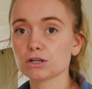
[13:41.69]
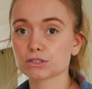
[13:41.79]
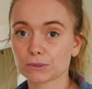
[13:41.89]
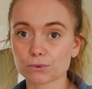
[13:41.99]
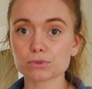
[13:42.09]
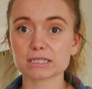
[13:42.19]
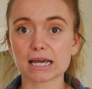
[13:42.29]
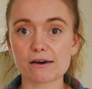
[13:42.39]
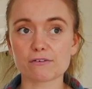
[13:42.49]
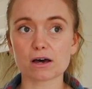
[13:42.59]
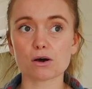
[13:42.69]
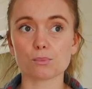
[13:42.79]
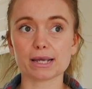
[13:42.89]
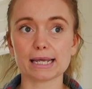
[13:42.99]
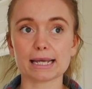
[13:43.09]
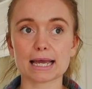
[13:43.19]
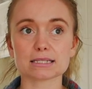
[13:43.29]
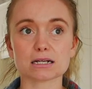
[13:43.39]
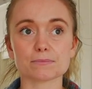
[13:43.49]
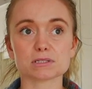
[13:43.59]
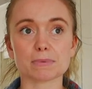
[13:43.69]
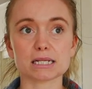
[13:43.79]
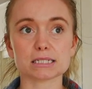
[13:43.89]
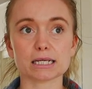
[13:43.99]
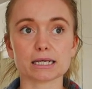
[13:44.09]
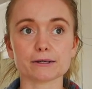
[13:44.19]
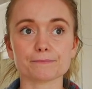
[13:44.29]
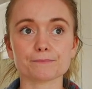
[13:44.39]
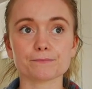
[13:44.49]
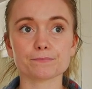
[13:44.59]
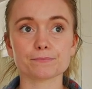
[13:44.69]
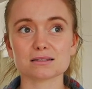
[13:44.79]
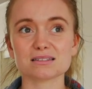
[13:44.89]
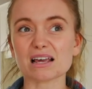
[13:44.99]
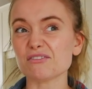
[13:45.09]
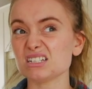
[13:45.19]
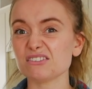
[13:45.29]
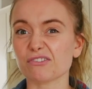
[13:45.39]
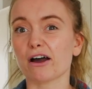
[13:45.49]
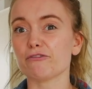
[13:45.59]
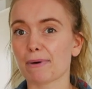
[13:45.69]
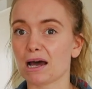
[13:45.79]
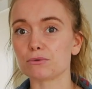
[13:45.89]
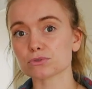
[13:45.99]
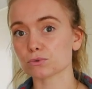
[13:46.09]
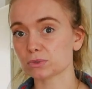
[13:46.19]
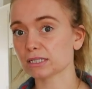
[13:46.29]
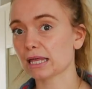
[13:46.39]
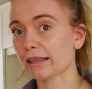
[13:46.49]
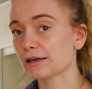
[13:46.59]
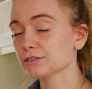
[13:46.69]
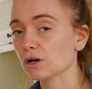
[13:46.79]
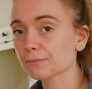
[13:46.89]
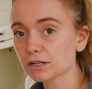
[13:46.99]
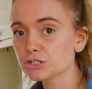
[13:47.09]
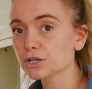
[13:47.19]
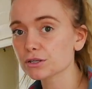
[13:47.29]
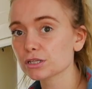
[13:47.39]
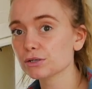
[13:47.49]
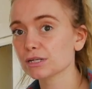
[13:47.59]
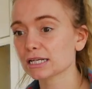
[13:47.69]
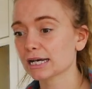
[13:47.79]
So altogether, we ended up spending £75 altogether. So I'm gonna show you the unit